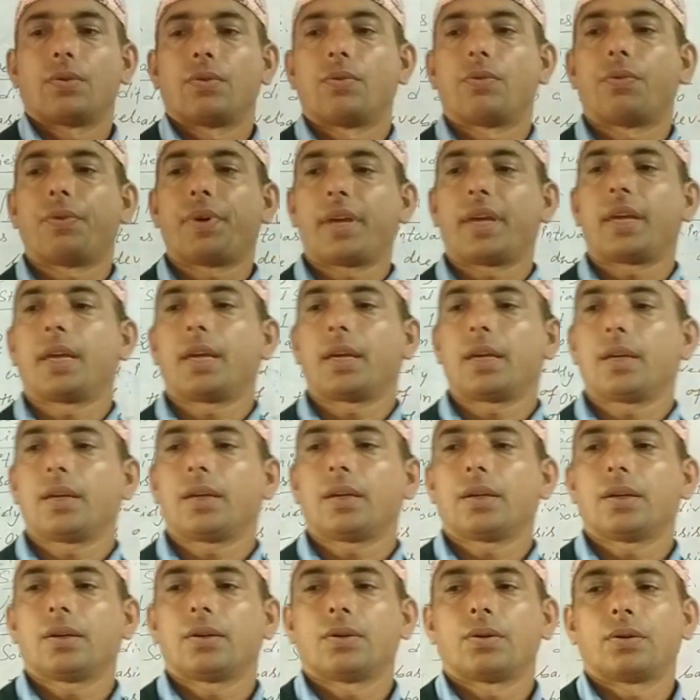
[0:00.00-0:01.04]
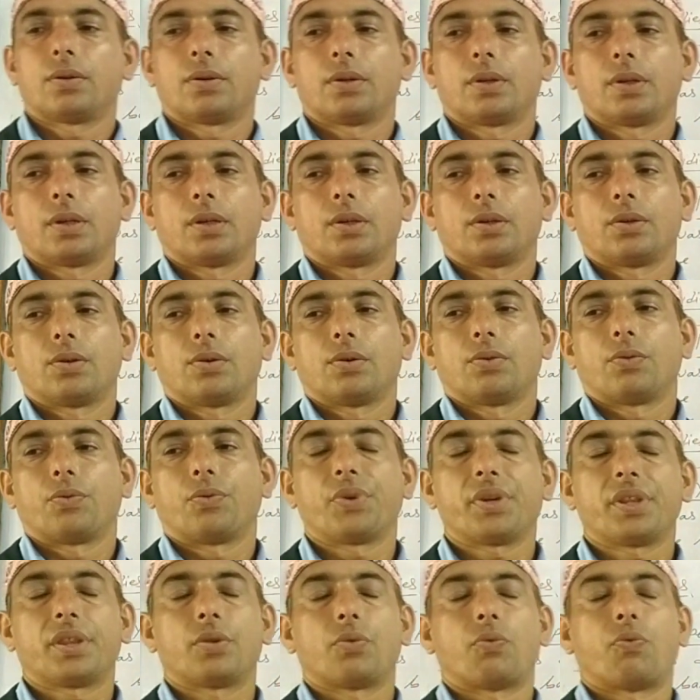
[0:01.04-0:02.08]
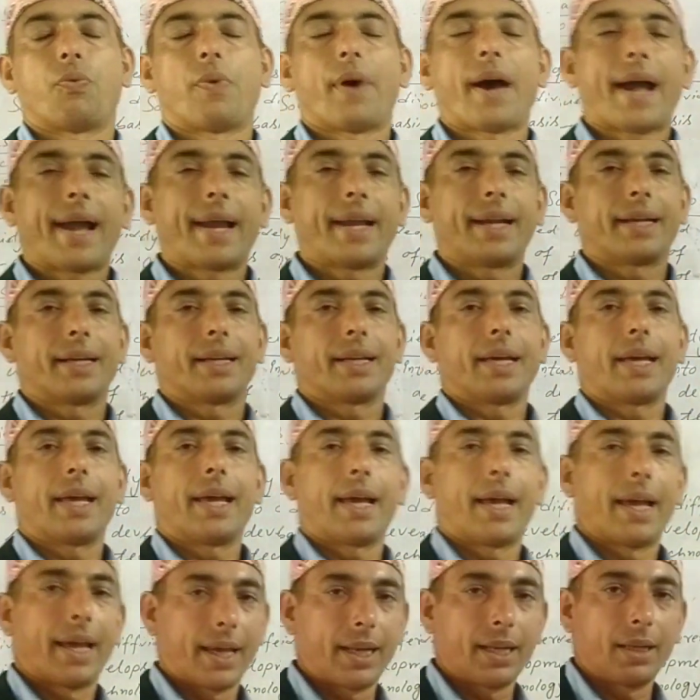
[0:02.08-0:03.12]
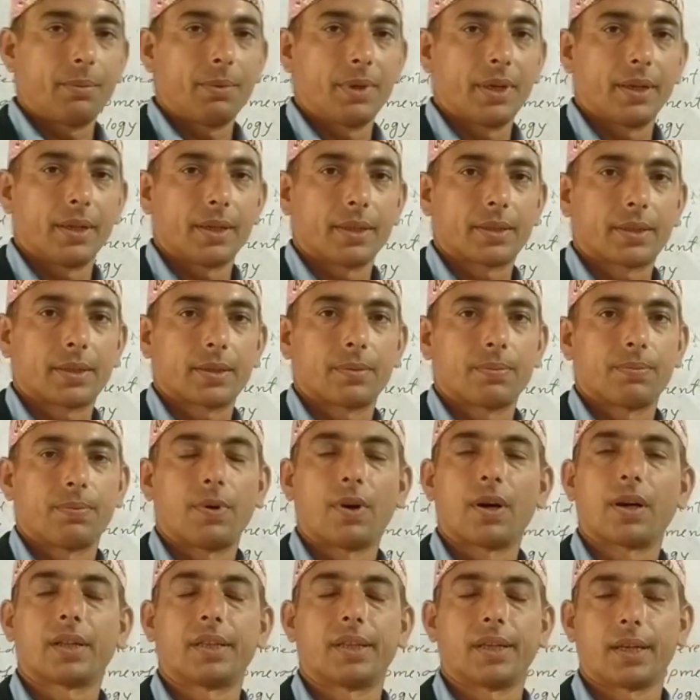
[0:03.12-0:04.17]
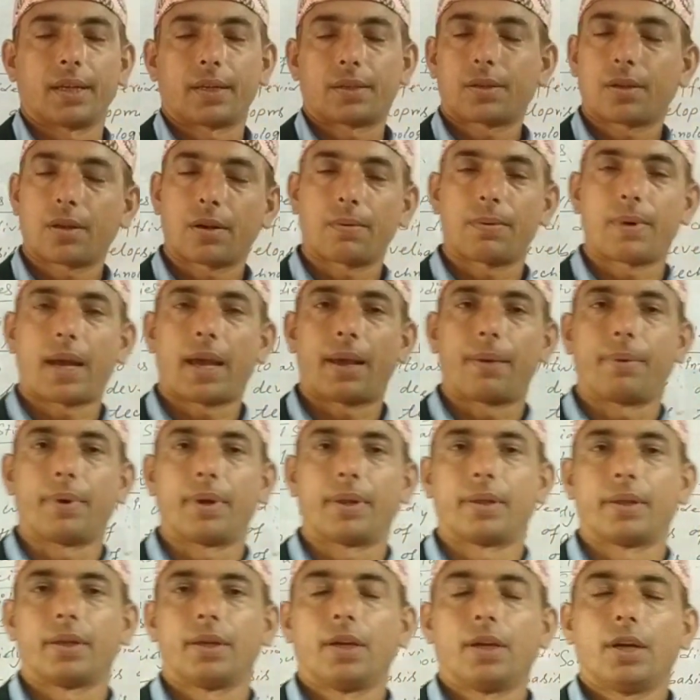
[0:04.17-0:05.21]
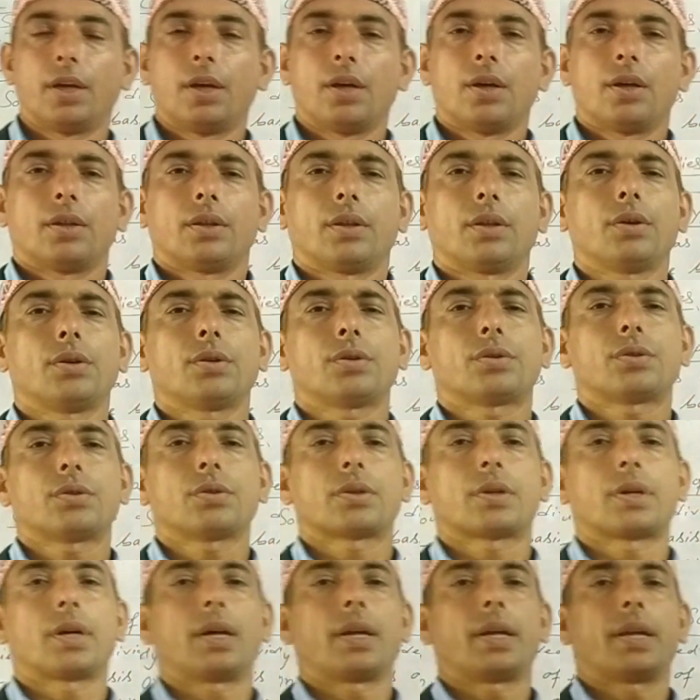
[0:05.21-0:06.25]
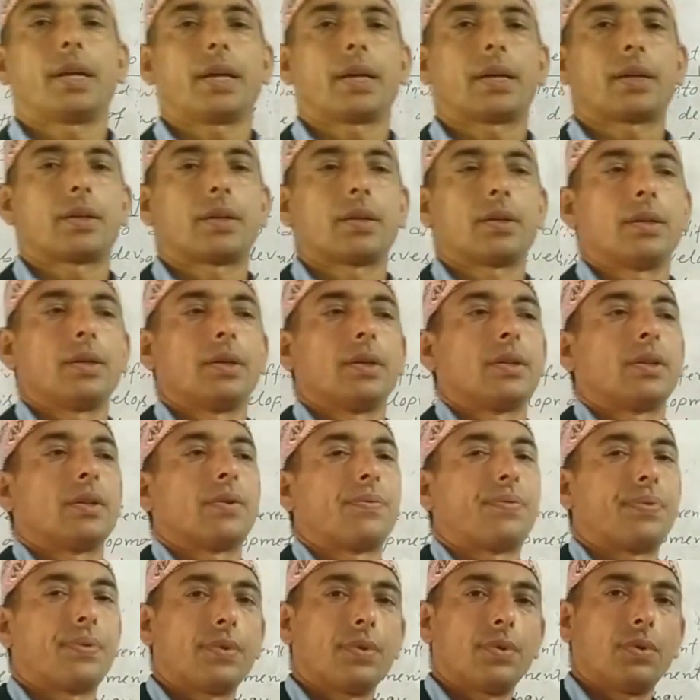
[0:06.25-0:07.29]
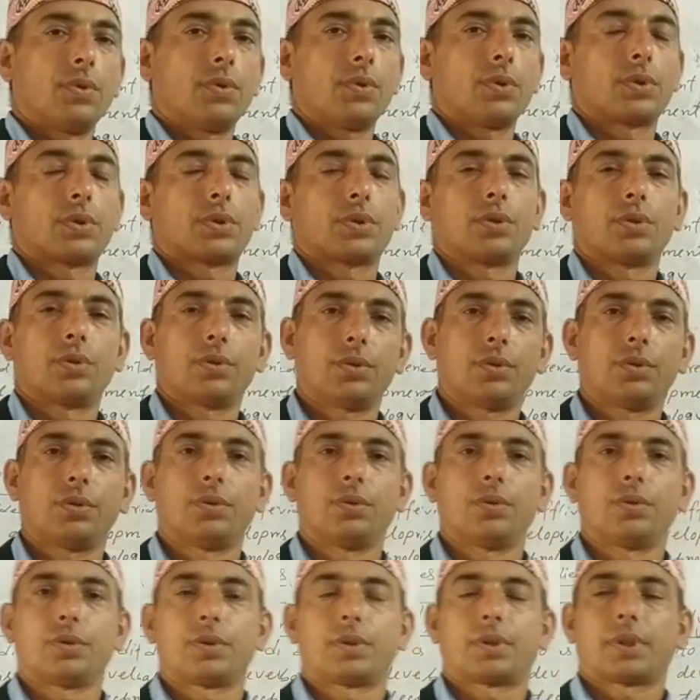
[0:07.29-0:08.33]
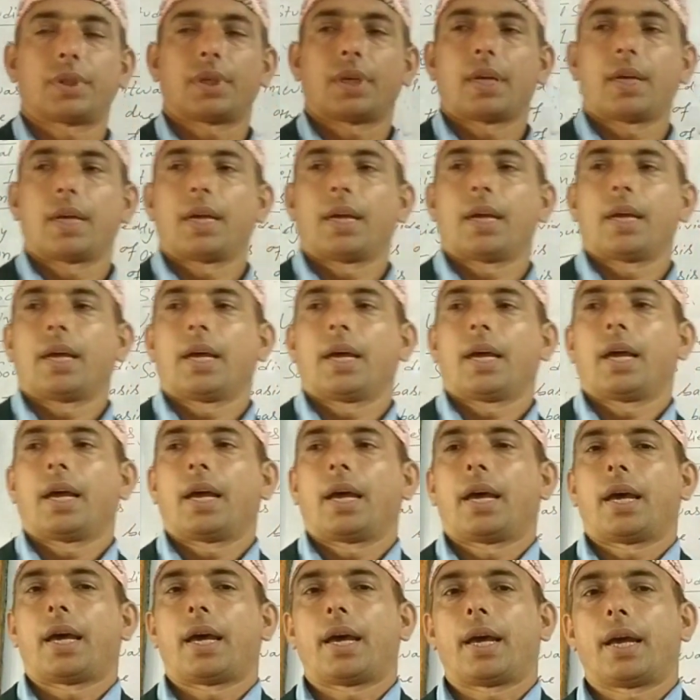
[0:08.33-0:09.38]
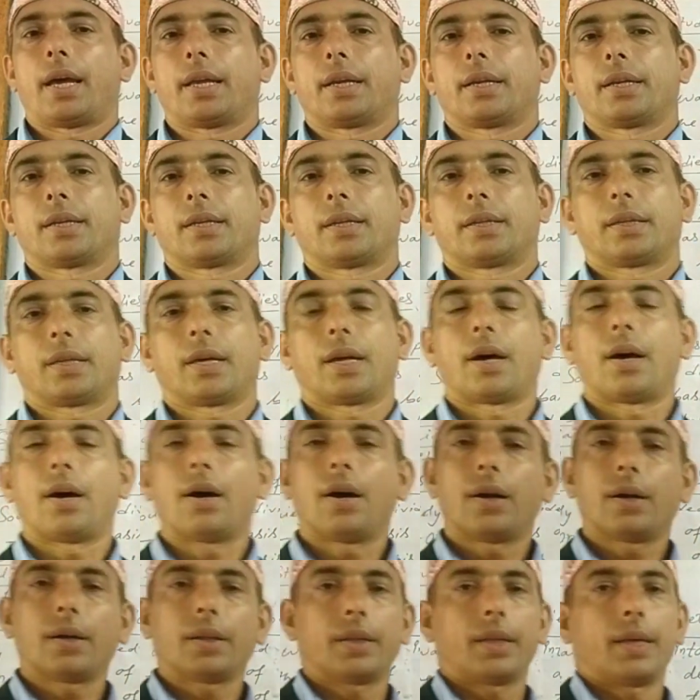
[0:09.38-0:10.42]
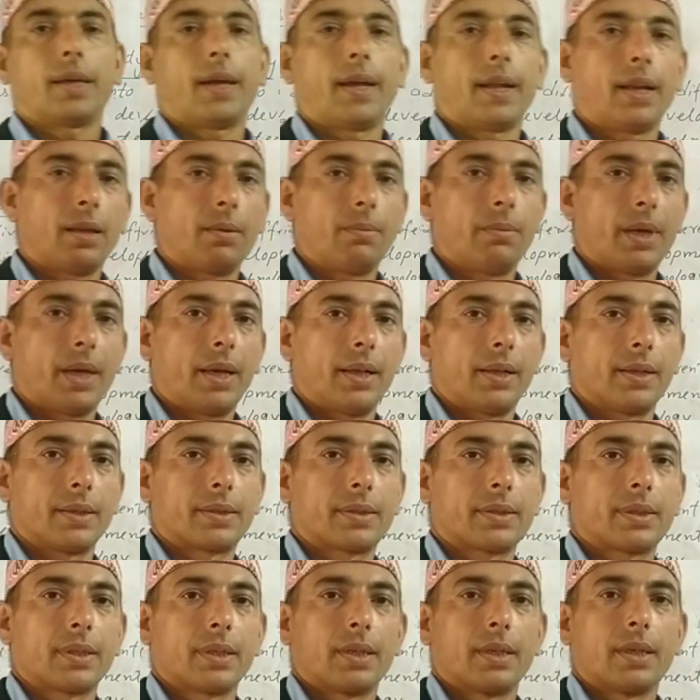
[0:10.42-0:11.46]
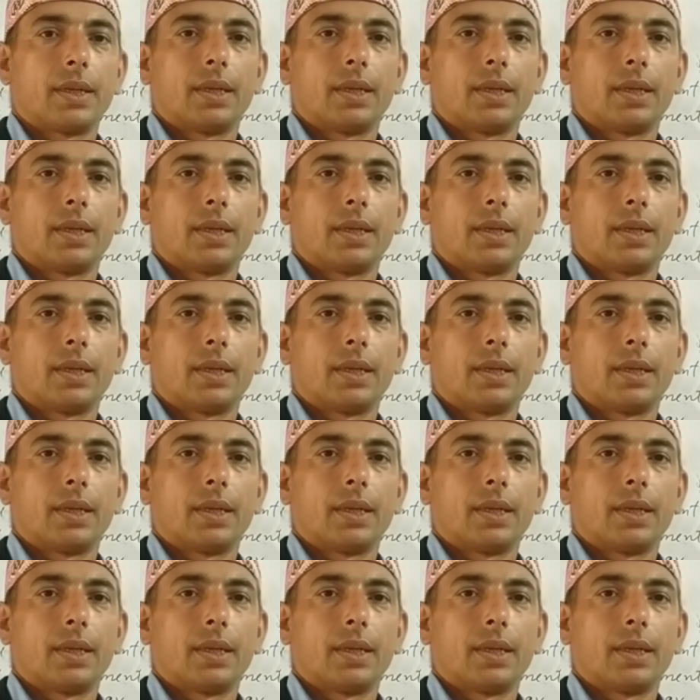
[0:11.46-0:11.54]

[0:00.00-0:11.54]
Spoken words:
way with wild animals for their survival. They used to collect the fruits, roots, and they hunt the animals.